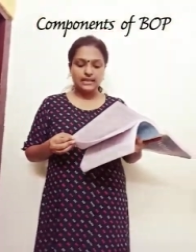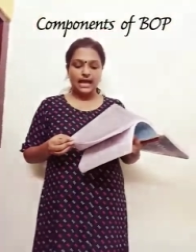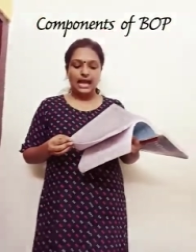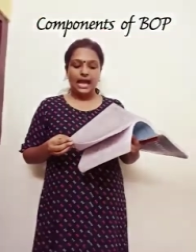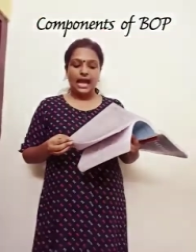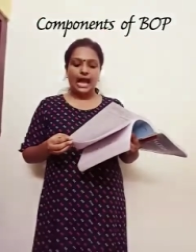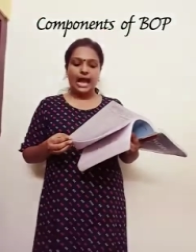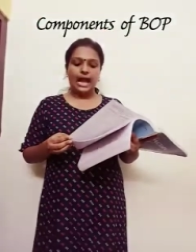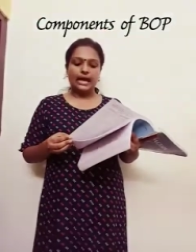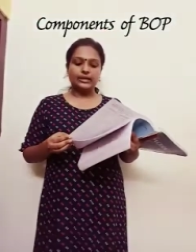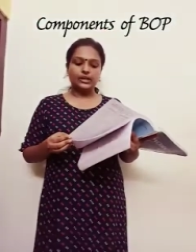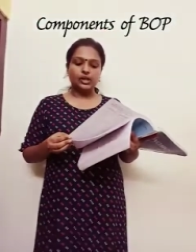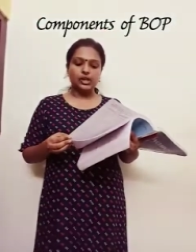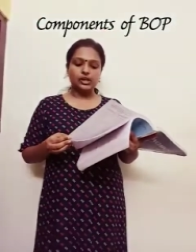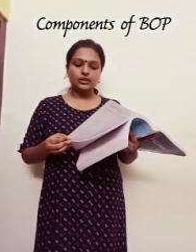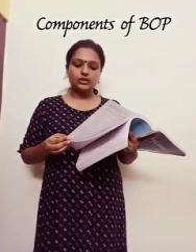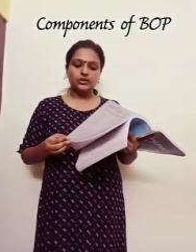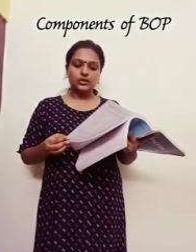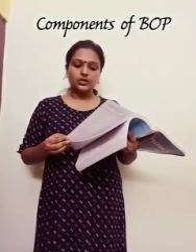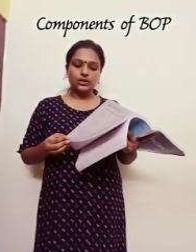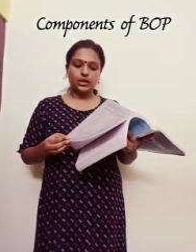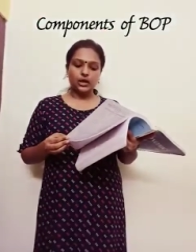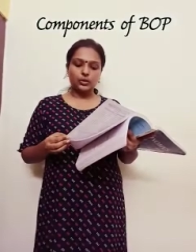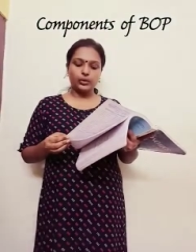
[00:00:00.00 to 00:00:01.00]
and also
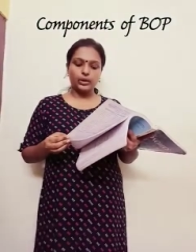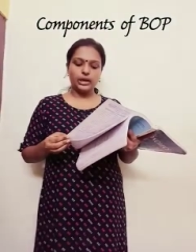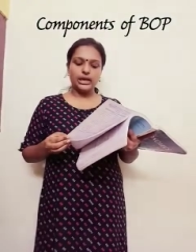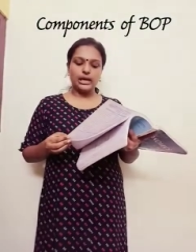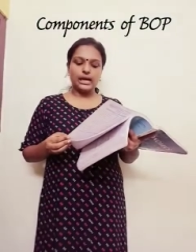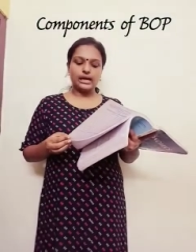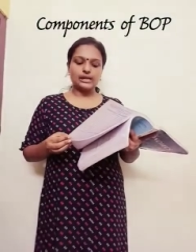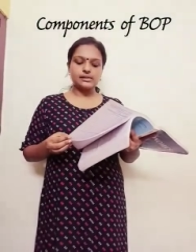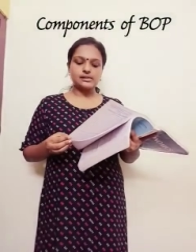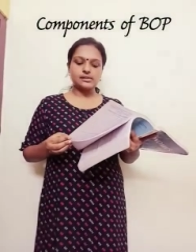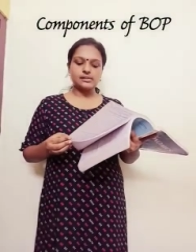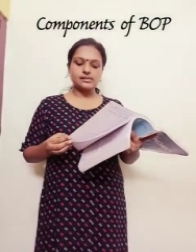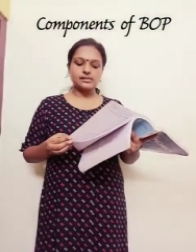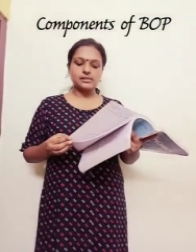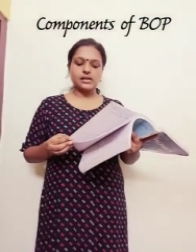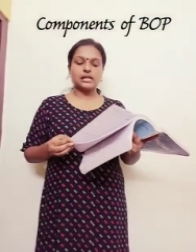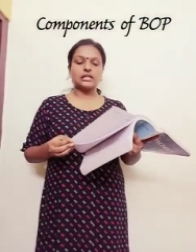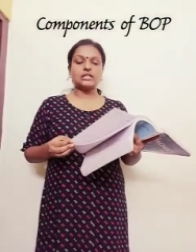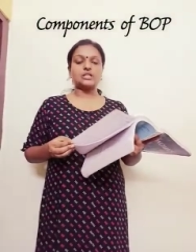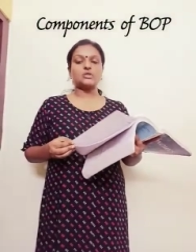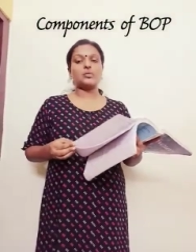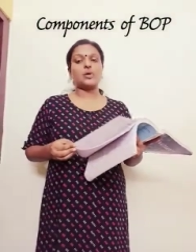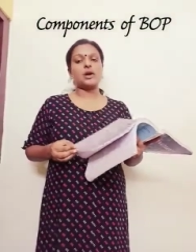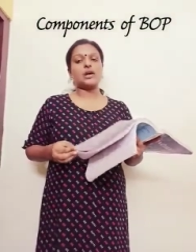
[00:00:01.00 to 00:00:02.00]
the unilateral
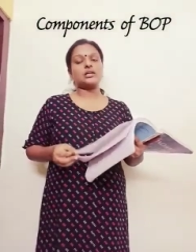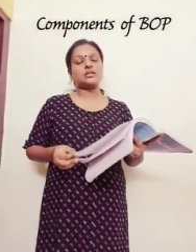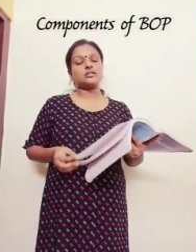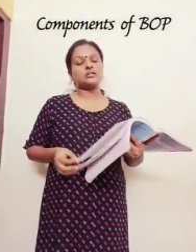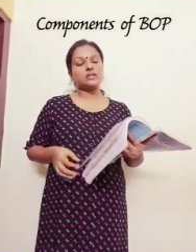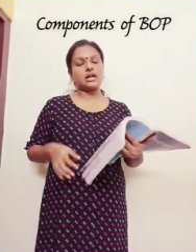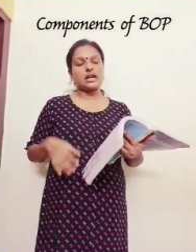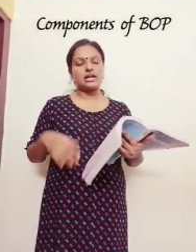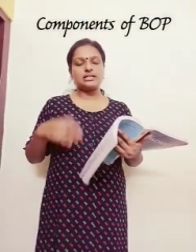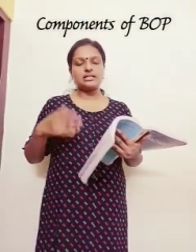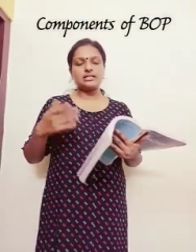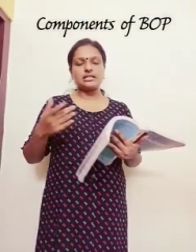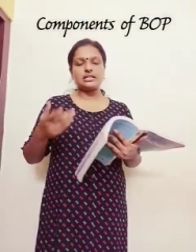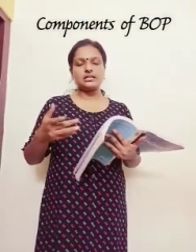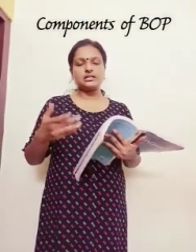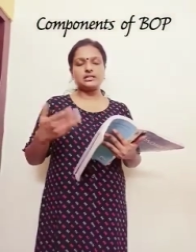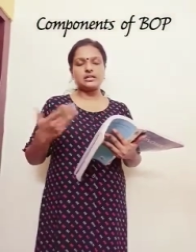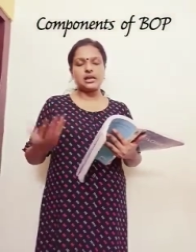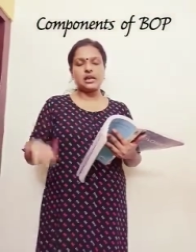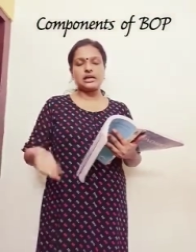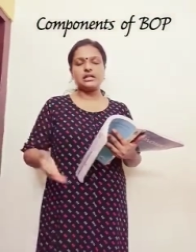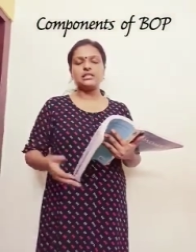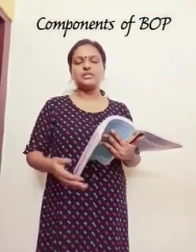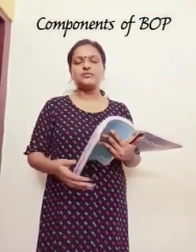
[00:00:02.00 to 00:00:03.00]

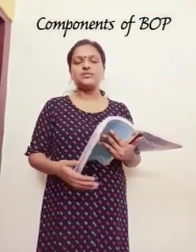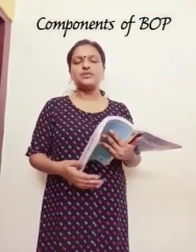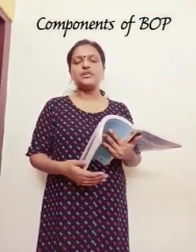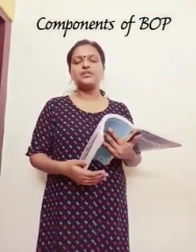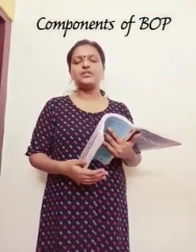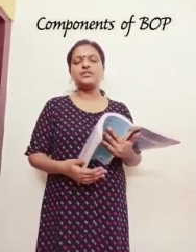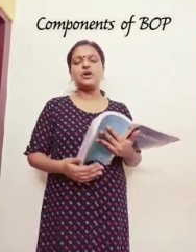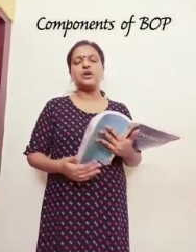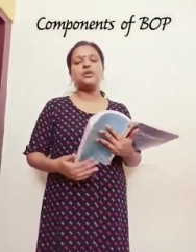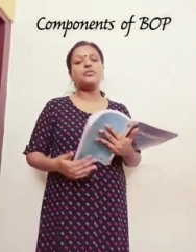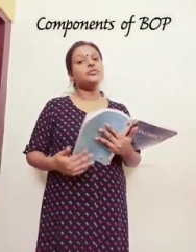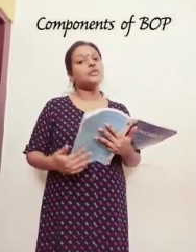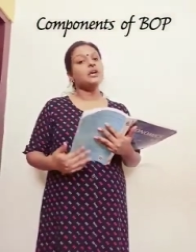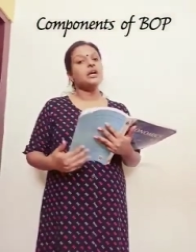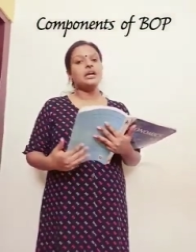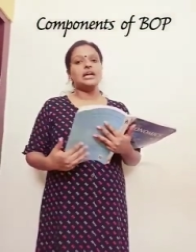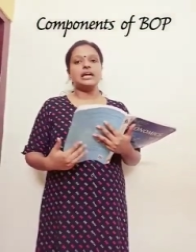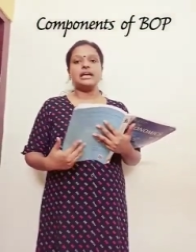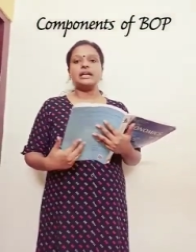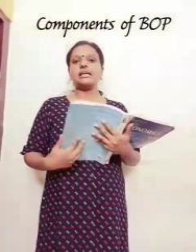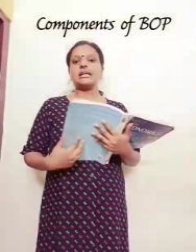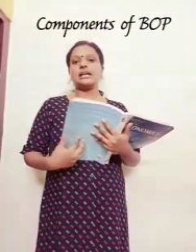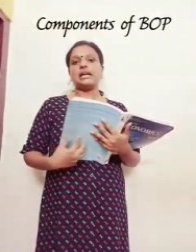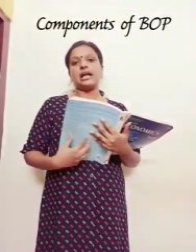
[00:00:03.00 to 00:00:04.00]
transfers of
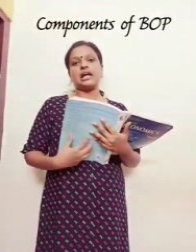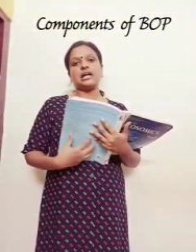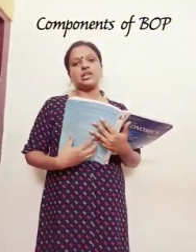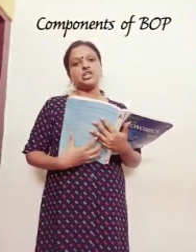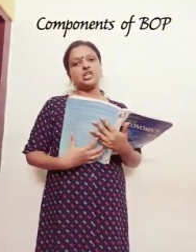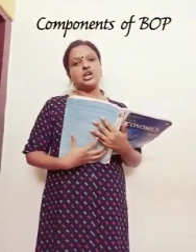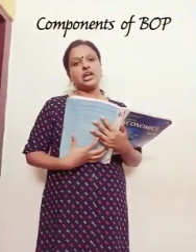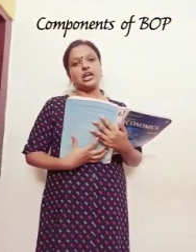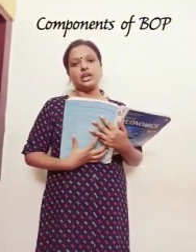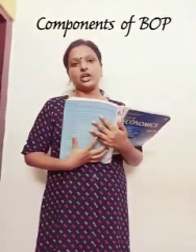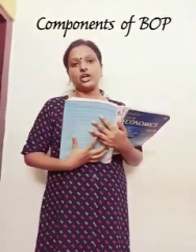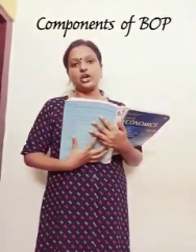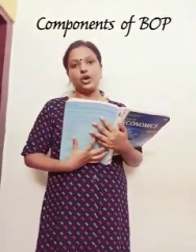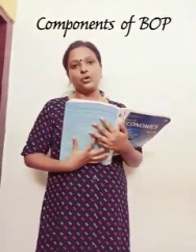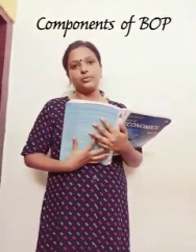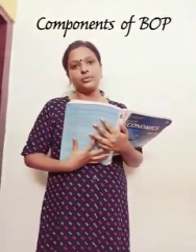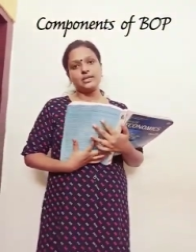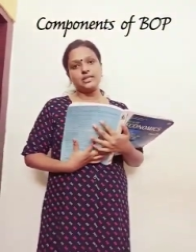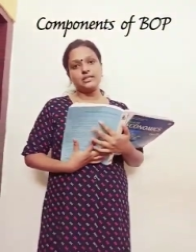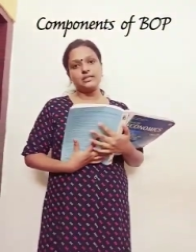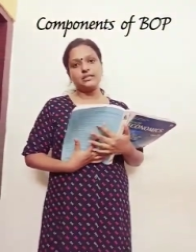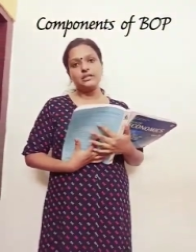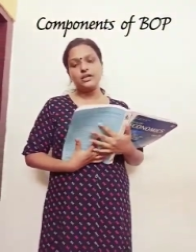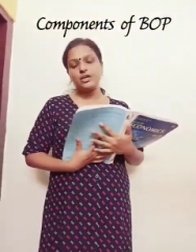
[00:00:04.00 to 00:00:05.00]
international
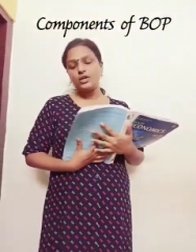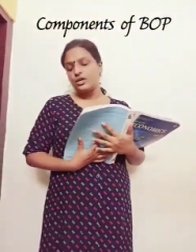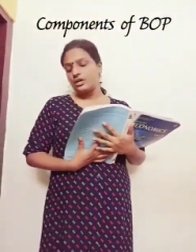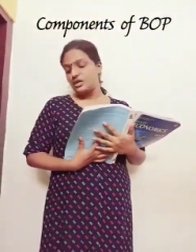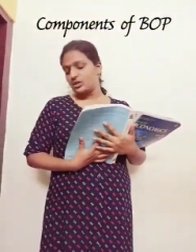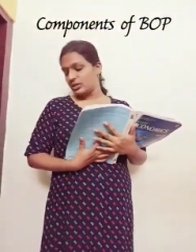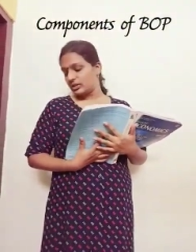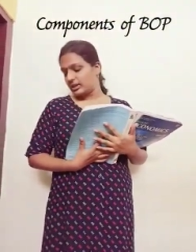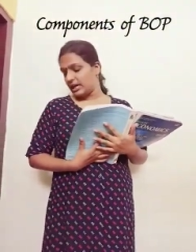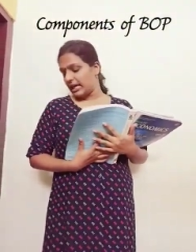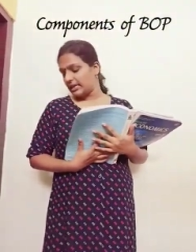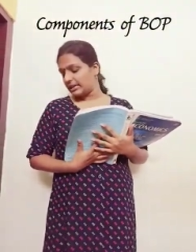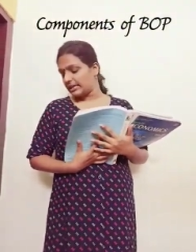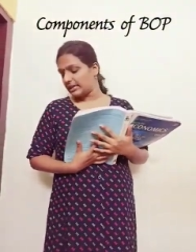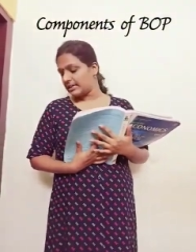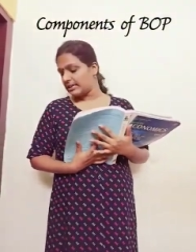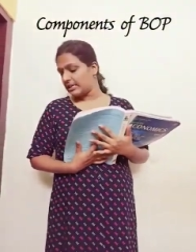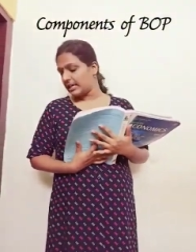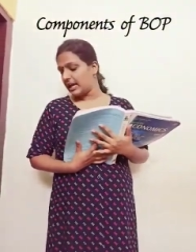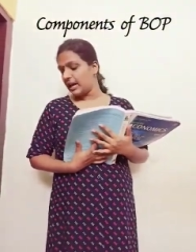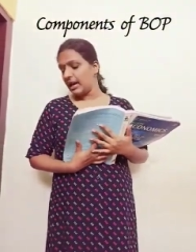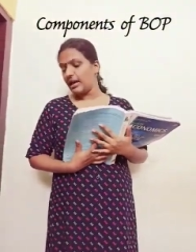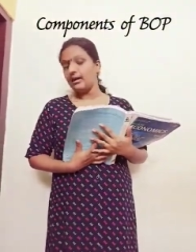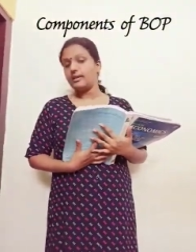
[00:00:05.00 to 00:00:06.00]
economies. So that is the
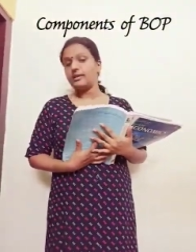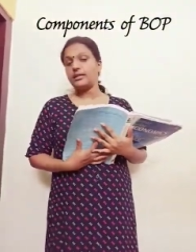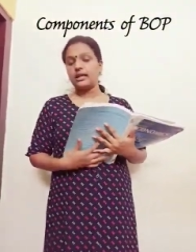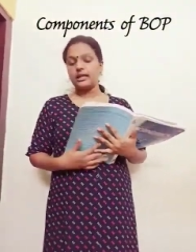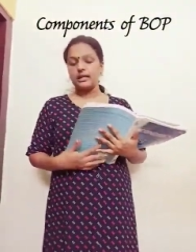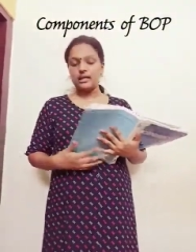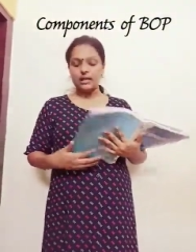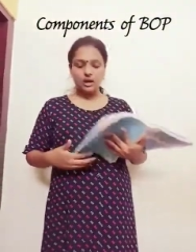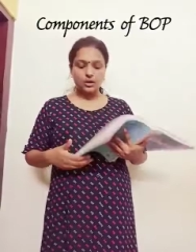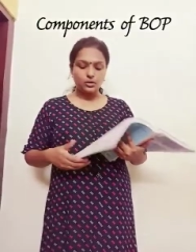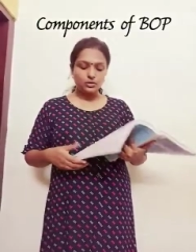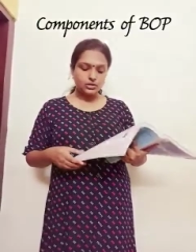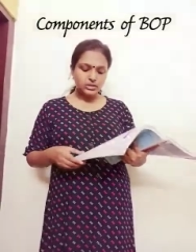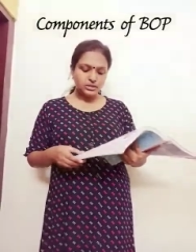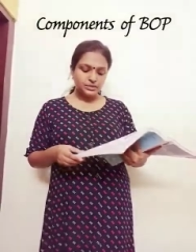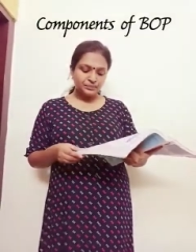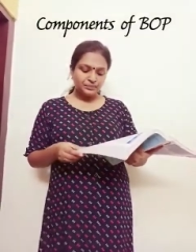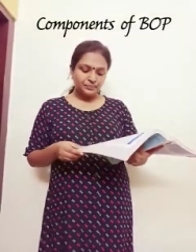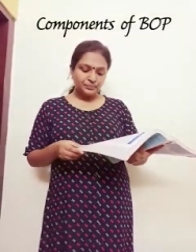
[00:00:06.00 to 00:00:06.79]
current account.